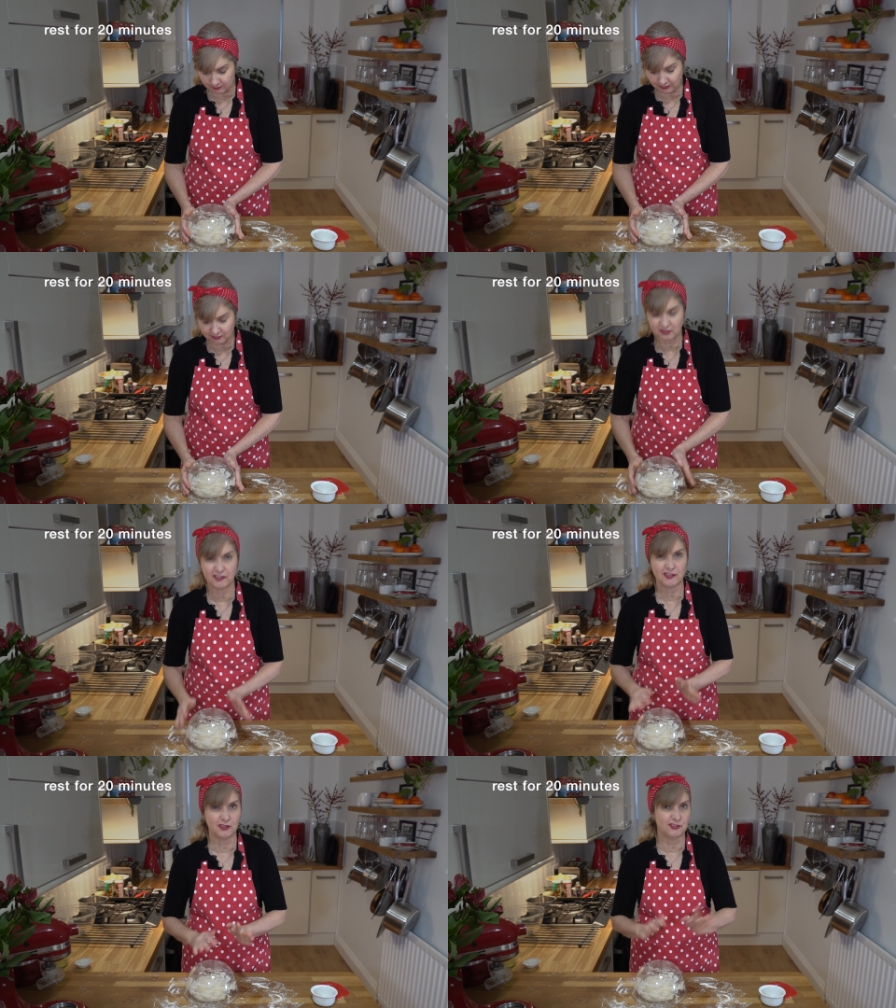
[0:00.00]
it,
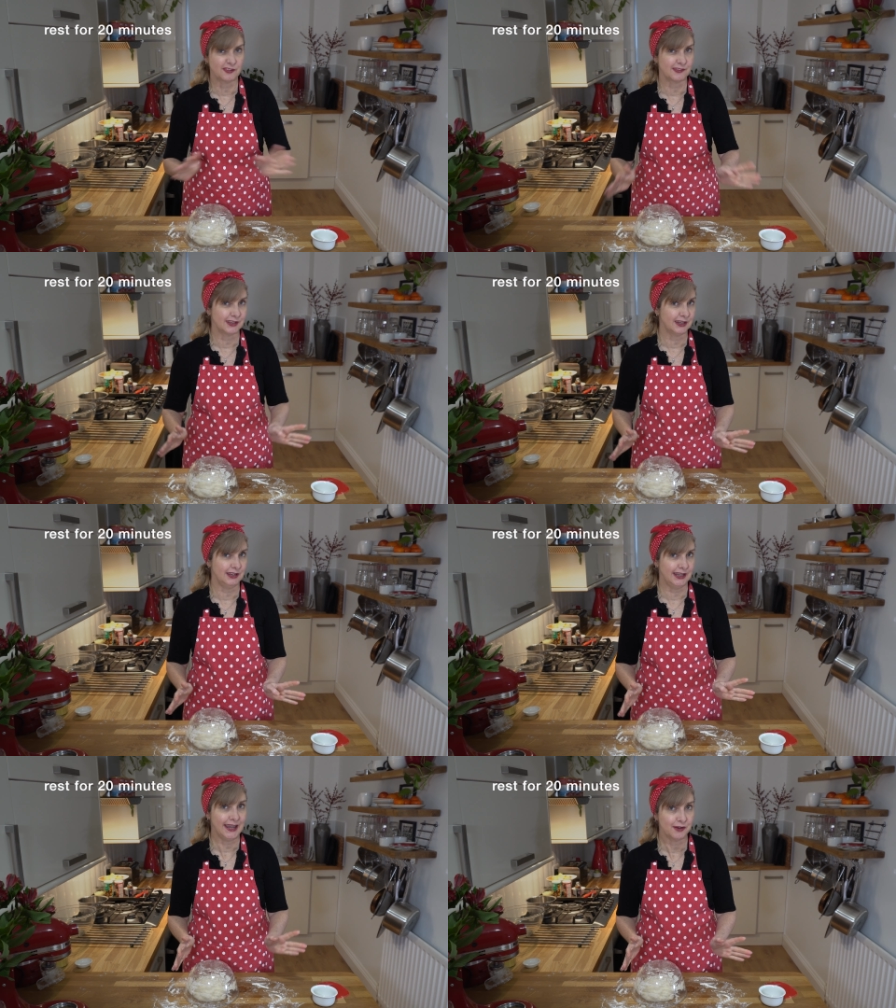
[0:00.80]
just so it doesn't get
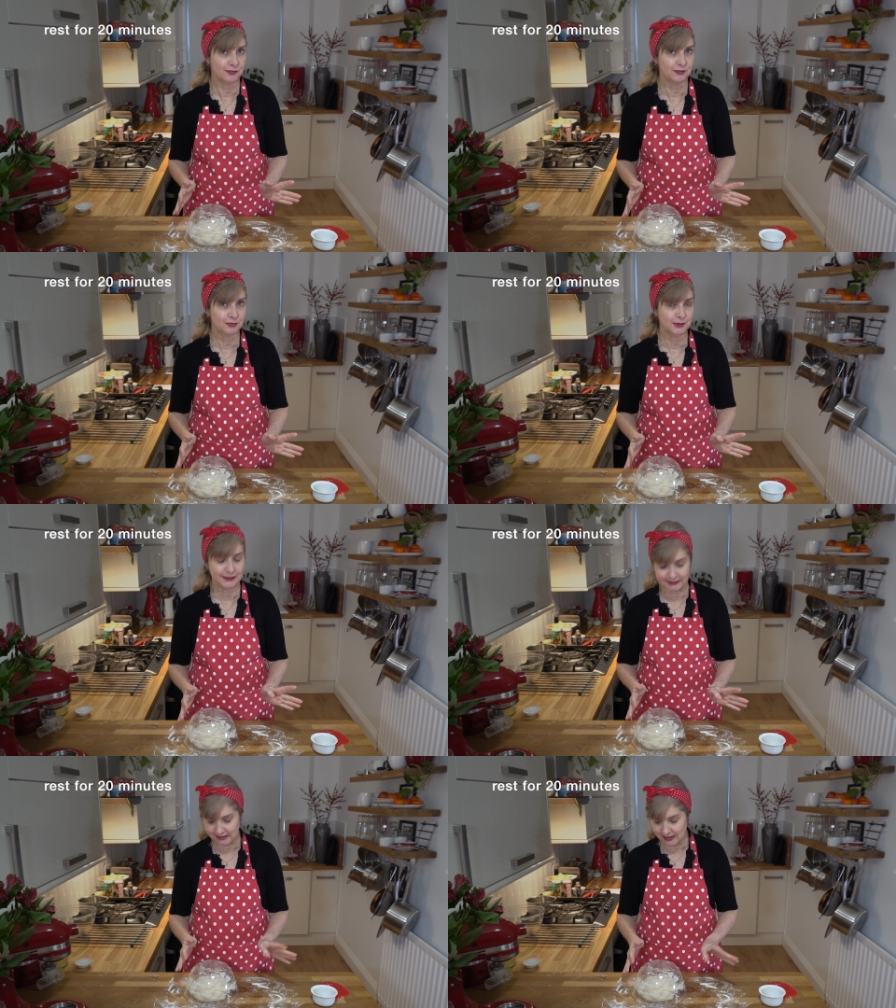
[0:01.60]
any air onto it,
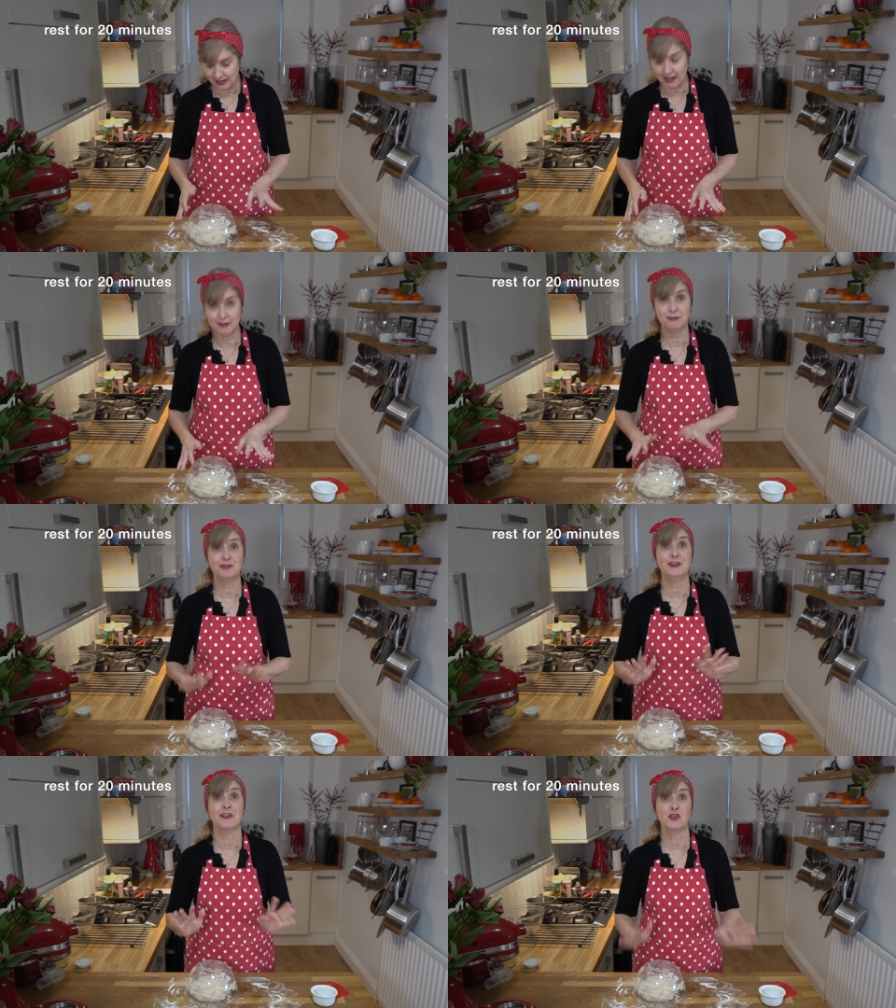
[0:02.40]
um,
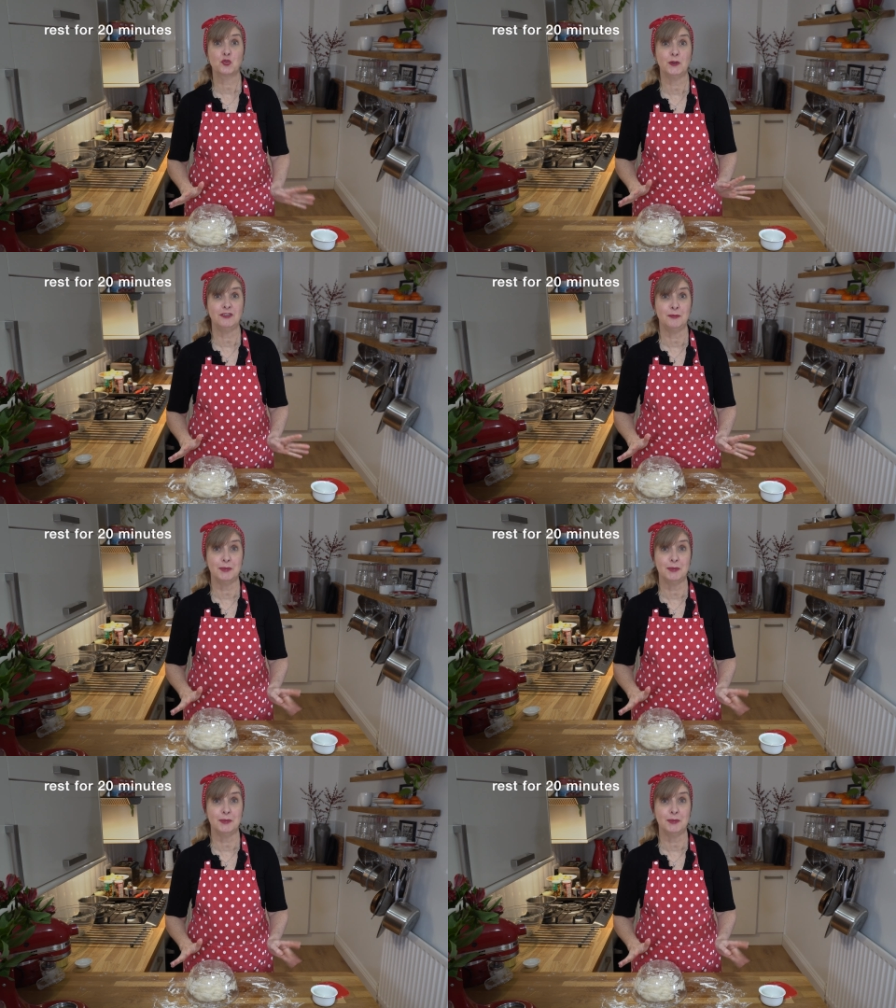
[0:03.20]
for another twenty